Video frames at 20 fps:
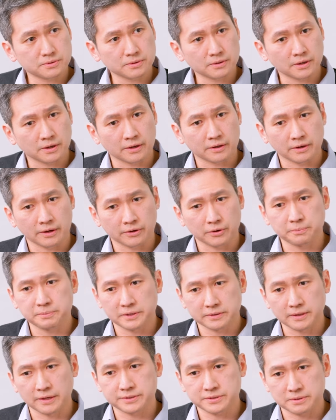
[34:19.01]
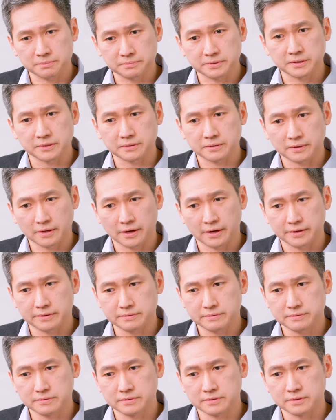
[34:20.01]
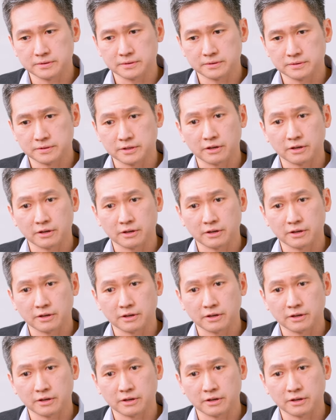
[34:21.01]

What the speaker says: And I hope that that's something that the